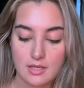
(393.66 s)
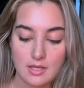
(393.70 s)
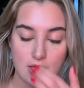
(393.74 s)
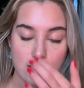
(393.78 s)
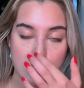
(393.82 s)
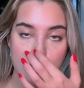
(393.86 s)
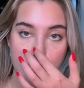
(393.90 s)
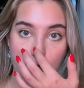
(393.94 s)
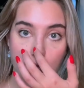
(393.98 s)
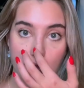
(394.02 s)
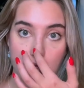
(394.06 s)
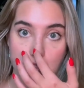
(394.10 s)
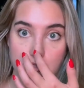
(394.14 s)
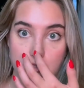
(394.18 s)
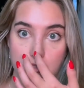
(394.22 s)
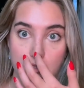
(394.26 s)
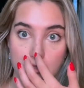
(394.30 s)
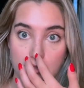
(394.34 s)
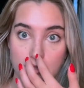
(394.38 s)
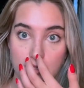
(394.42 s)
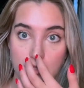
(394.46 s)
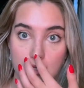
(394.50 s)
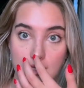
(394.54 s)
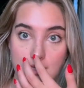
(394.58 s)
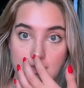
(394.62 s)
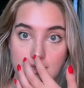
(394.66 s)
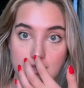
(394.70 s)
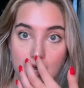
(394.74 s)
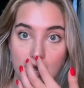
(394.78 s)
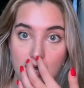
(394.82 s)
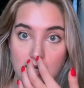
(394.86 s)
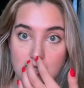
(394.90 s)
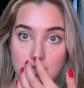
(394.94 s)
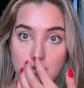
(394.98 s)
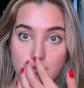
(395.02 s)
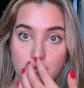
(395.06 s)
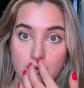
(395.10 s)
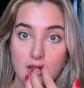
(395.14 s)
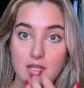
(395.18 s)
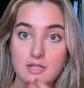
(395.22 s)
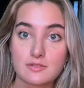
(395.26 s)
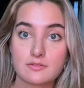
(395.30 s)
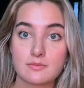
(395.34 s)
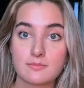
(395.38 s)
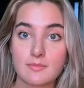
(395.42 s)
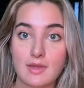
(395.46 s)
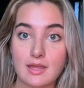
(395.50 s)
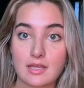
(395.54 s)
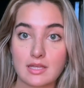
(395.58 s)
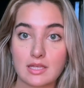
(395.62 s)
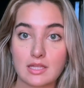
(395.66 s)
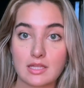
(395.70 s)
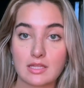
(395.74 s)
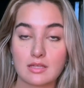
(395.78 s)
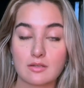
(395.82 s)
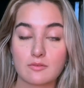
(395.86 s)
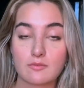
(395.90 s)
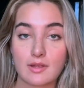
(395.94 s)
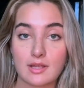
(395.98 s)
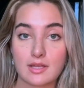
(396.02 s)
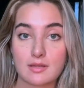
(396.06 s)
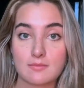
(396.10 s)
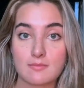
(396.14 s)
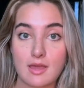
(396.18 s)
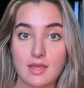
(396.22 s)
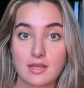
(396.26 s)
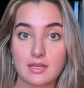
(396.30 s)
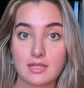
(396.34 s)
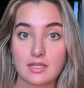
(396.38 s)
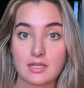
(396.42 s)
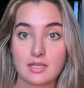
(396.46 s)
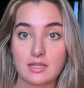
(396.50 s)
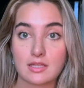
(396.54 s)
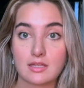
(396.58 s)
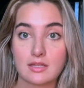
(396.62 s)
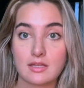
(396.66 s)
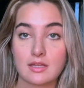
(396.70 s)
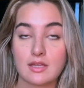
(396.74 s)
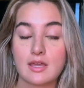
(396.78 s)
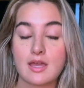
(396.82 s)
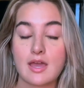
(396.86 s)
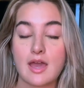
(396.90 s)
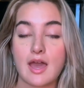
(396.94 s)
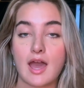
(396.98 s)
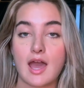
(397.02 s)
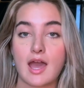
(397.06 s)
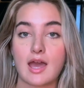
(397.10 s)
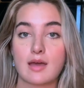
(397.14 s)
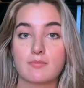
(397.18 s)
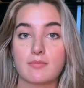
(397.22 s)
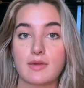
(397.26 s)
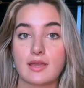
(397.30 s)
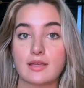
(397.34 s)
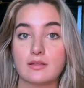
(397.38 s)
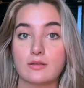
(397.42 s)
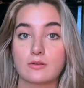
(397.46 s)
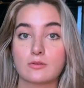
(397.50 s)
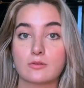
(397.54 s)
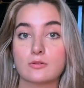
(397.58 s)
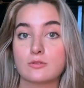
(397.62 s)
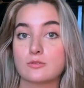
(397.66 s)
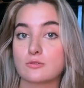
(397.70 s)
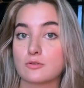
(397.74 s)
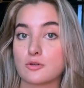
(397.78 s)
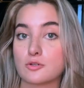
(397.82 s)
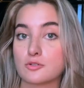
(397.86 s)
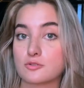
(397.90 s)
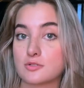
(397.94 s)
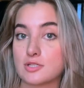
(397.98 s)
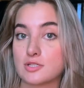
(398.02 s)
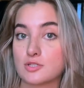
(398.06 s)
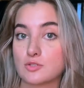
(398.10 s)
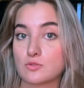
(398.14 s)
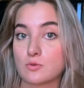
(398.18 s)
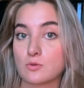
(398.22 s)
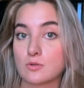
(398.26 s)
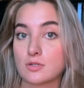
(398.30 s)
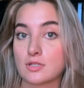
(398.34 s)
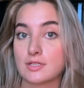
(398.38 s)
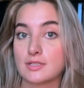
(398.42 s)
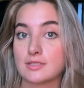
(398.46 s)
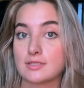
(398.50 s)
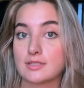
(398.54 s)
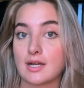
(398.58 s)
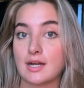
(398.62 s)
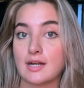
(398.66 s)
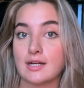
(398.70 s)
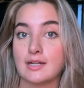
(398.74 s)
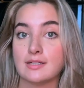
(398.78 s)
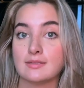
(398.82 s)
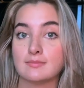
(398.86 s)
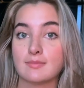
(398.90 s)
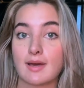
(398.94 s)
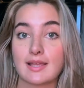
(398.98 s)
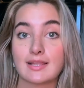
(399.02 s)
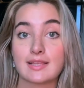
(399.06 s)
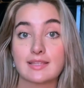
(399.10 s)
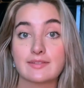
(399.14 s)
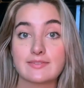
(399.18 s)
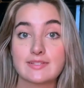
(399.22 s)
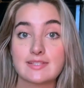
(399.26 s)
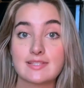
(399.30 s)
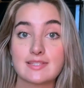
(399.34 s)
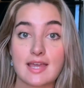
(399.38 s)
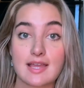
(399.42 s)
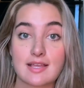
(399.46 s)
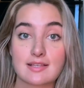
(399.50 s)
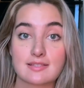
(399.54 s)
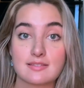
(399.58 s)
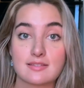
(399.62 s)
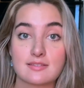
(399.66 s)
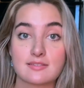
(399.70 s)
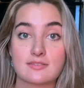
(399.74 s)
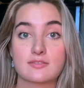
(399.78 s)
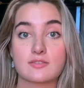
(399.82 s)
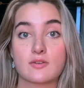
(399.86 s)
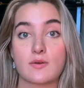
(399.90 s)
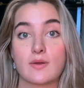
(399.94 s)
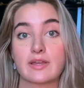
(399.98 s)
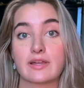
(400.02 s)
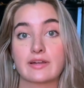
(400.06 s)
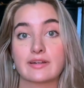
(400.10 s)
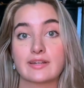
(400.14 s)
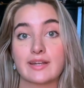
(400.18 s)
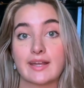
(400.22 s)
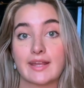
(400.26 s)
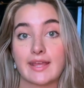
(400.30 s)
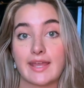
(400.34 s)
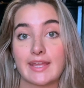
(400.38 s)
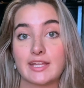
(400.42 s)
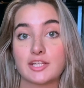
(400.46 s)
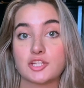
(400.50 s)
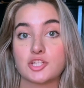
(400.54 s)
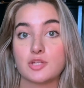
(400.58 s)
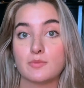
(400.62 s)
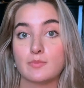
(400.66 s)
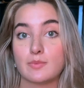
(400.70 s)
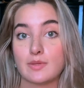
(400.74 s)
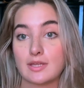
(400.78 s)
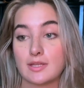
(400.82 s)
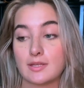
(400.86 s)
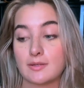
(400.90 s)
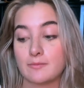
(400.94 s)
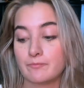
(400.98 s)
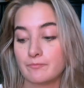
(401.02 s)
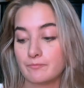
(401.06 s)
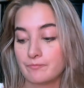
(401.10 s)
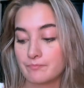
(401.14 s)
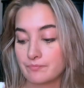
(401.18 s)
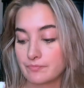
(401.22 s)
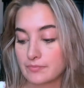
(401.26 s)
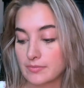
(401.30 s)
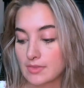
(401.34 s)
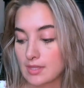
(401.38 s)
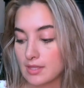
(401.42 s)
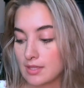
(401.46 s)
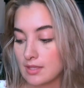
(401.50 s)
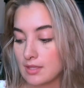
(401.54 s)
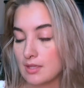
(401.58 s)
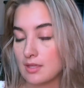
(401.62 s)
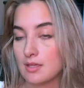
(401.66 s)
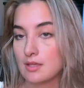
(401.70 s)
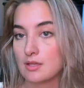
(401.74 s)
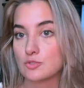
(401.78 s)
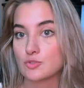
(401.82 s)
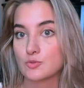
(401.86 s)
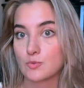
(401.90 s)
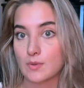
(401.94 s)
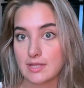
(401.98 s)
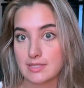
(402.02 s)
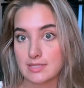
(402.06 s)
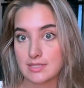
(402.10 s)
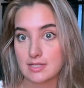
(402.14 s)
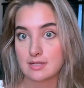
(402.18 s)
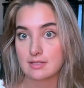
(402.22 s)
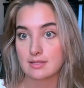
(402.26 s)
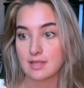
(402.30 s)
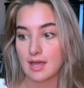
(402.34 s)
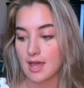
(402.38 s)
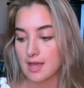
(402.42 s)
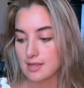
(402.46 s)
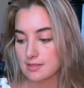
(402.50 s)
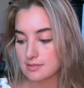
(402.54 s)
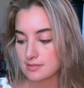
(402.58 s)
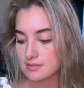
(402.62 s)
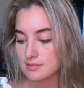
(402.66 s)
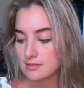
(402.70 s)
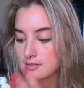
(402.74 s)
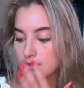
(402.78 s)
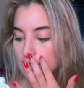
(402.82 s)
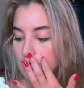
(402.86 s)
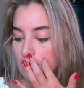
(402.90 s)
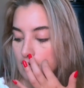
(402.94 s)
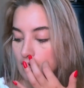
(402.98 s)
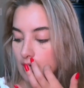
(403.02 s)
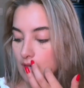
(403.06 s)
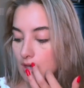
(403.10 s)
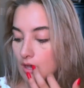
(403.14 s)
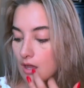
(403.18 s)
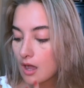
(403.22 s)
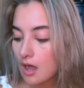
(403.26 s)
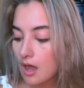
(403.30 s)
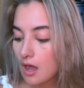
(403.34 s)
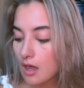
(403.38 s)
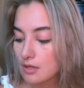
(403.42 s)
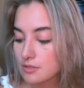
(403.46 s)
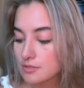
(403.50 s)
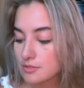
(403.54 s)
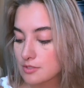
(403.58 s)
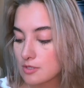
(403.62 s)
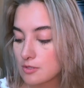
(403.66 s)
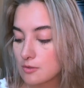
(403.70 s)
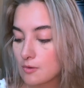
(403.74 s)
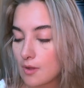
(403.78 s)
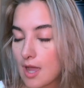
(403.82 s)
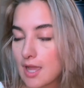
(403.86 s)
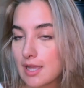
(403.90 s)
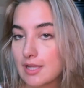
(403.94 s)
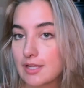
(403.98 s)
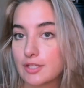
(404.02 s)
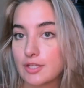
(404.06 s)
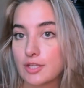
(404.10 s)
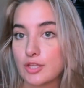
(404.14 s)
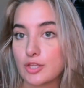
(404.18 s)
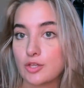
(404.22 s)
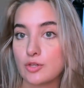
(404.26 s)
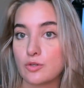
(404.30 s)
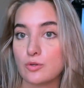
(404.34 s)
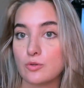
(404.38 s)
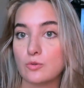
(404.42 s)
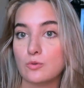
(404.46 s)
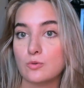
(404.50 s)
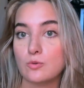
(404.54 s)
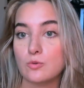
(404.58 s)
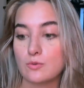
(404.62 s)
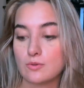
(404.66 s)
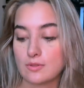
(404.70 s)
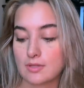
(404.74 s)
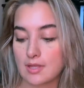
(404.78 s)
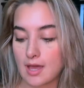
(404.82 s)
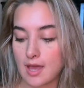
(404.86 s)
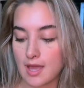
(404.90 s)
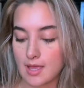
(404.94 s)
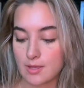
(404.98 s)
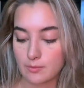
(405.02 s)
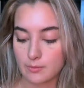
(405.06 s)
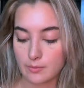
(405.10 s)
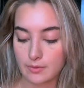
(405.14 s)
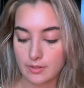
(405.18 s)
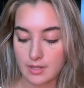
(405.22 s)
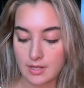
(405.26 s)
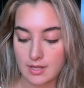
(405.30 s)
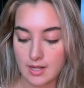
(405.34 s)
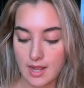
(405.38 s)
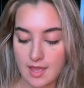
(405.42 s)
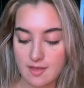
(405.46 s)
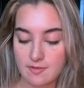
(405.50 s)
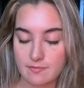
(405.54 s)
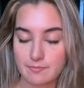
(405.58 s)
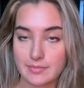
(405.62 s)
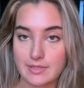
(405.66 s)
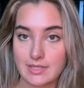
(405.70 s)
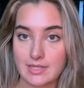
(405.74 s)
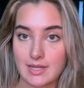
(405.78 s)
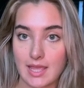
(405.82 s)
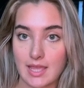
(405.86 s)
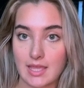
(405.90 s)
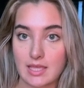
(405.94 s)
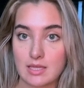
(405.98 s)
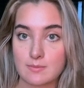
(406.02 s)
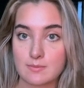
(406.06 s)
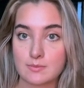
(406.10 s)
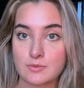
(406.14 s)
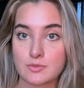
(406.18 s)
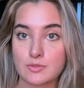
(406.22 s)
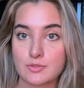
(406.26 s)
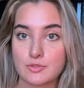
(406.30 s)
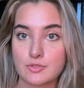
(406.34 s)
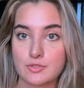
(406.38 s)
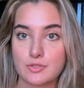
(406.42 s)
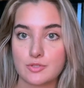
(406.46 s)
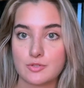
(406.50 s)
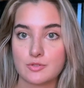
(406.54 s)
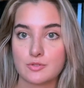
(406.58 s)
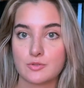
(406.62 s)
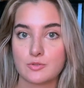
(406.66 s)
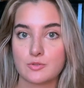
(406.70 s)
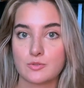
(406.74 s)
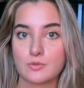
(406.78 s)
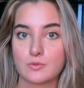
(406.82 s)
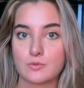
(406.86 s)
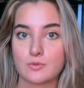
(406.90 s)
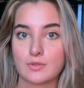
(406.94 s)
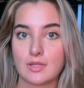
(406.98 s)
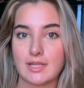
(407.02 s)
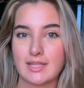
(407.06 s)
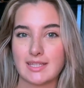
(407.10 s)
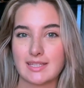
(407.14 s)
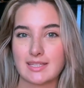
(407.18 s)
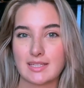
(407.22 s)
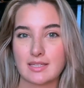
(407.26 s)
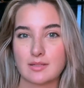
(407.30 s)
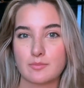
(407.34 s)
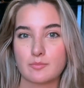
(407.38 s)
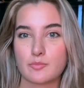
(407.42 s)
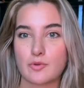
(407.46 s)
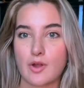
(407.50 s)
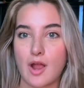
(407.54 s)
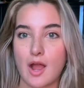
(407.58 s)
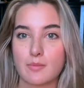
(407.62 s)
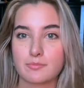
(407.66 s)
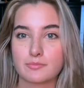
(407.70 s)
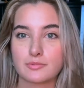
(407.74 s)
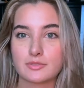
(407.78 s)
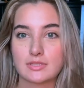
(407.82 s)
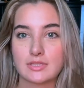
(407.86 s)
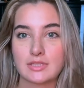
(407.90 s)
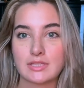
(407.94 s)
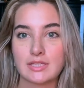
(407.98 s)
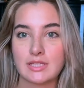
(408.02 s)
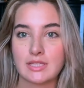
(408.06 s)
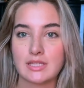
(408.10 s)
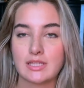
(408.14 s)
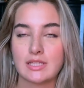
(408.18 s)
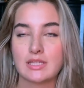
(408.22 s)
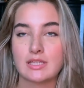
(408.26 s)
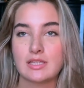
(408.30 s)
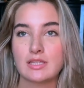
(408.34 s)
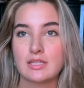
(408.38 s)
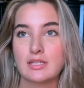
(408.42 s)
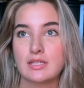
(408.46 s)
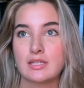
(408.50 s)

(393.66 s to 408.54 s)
So I took these as a box recommended at my local grocery store. I live in Texas, so I got it at HEB. So I did that. Also, I knew that I wouldn't have been able to like properly